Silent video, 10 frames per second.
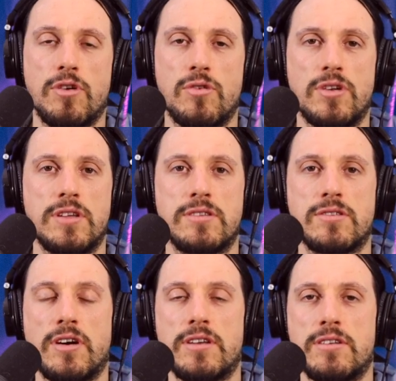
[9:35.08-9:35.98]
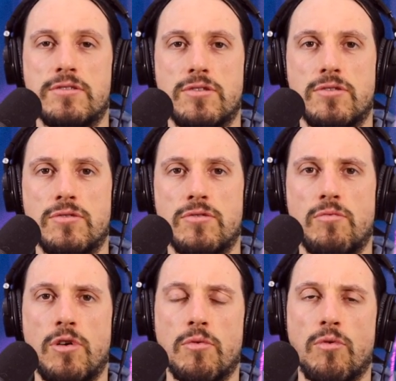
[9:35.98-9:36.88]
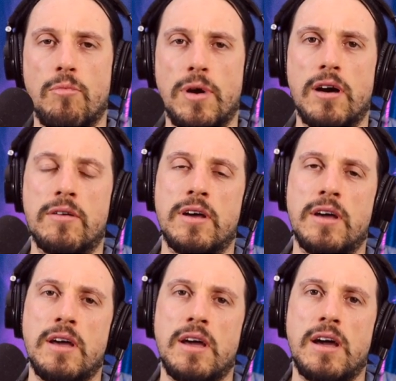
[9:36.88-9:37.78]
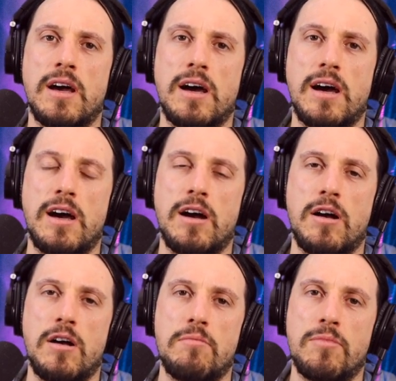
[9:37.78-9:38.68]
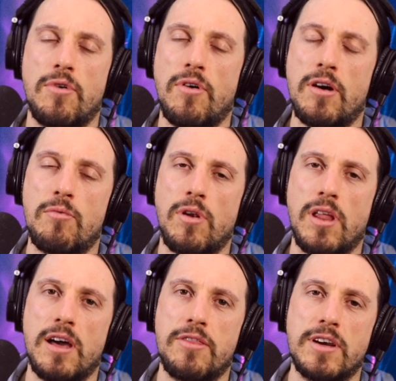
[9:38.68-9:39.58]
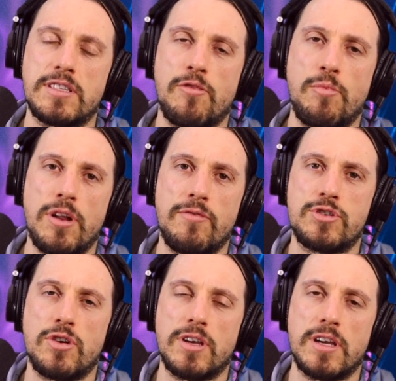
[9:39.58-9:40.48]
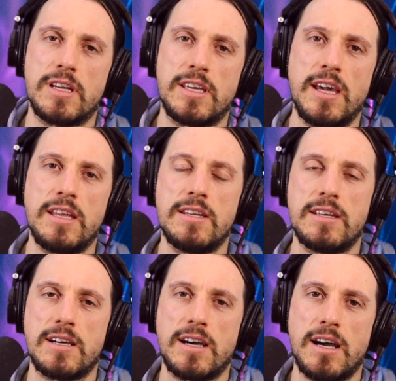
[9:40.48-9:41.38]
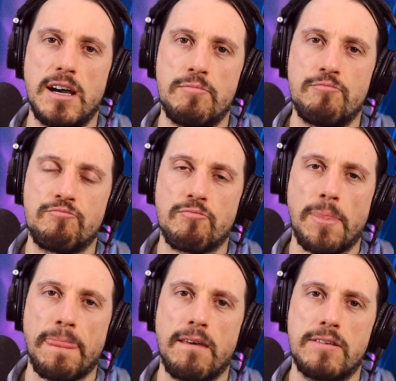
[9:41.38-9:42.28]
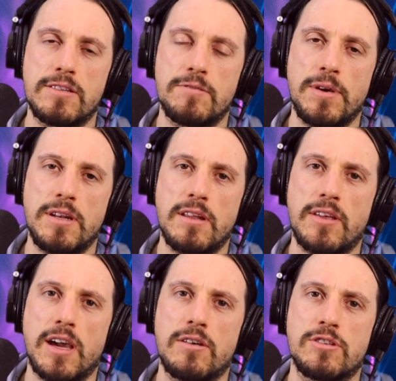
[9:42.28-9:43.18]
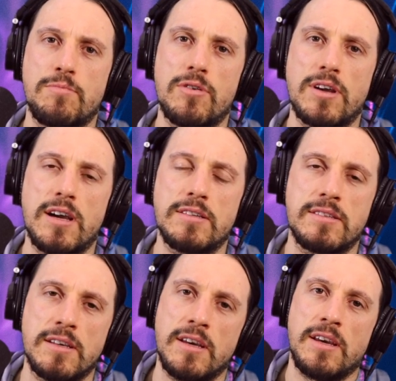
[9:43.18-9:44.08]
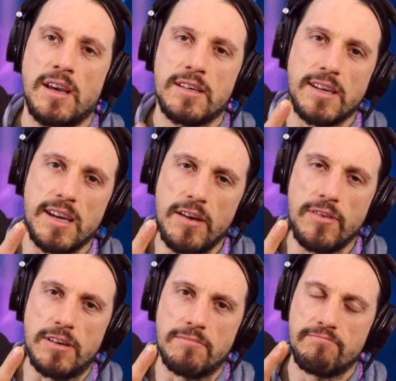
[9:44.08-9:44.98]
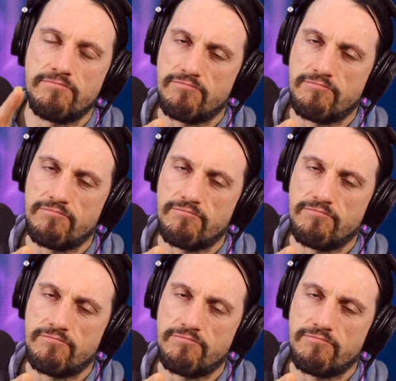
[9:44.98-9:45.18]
you a good insight into what we're all about. Um, all right. Well, thanks everybody for tuning in again. Um, this has been another Kaosis podcast. Stay heavy.